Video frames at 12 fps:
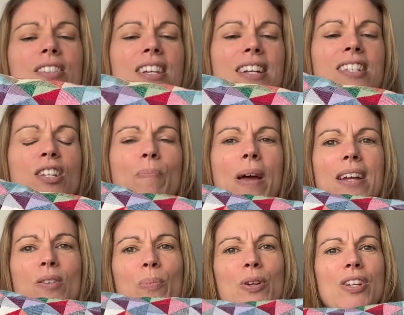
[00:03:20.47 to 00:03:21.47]
did
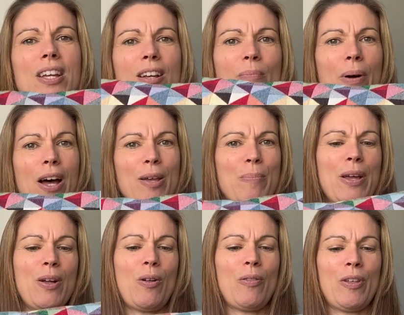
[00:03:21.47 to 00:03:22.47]
debate putting
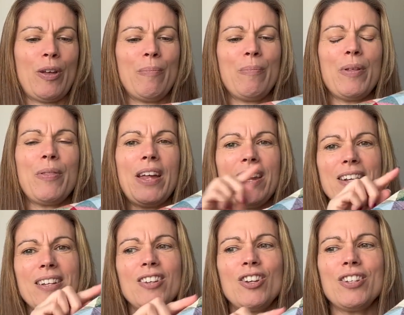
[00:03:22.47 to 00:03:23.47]
piping on them, but then
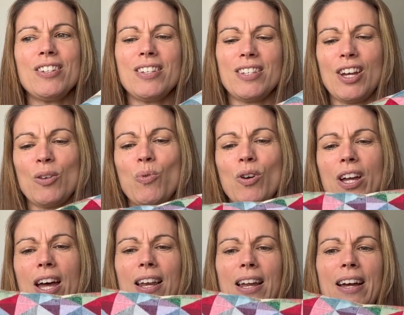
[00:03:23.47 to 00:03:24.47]
I couldn't decide what
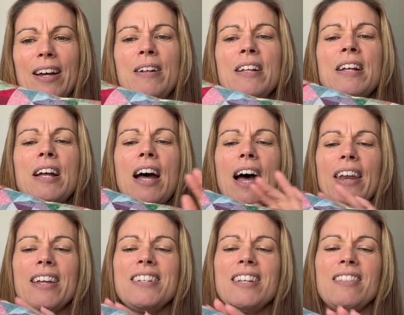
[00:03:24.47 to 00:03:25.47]
colour.
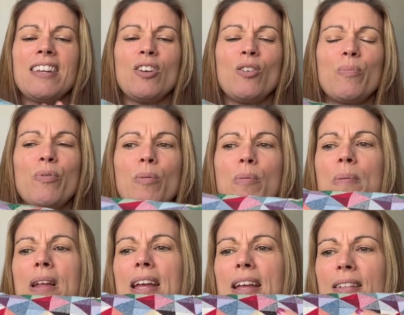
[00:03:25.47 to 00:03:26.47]
And I did think, oh,
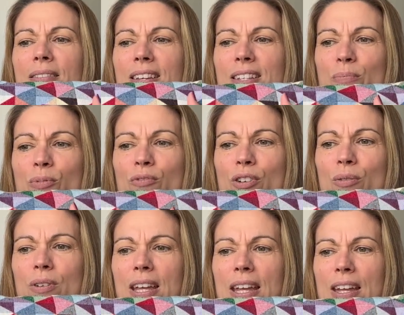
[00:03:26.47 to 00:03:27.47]
probably this
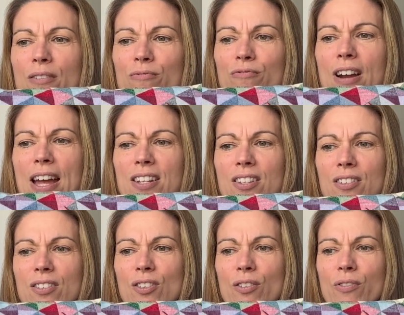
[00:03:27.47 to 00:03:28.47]
maroony red
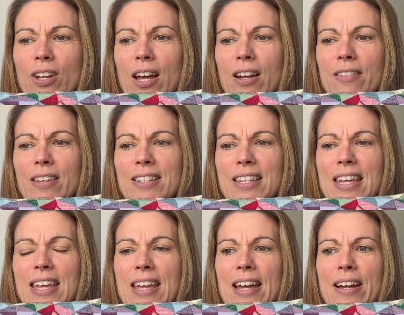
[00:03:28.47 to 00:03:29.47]
sort of colour that's
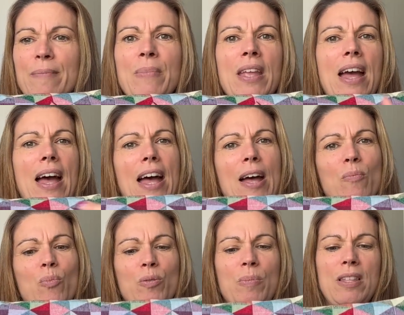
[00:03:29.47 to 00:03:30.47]
here
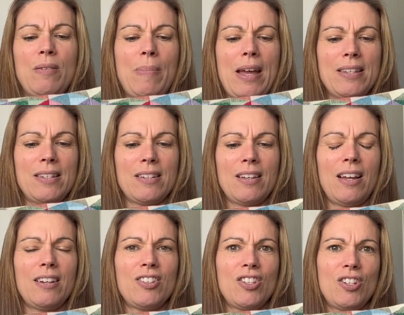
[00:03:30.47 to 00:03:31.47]
would be the best
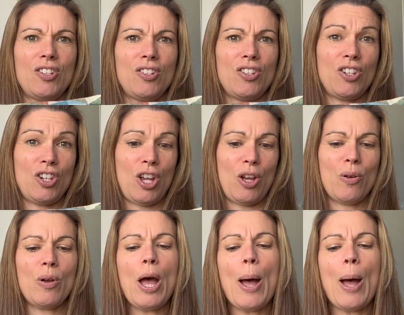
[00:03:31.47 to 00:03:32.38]
colour to do.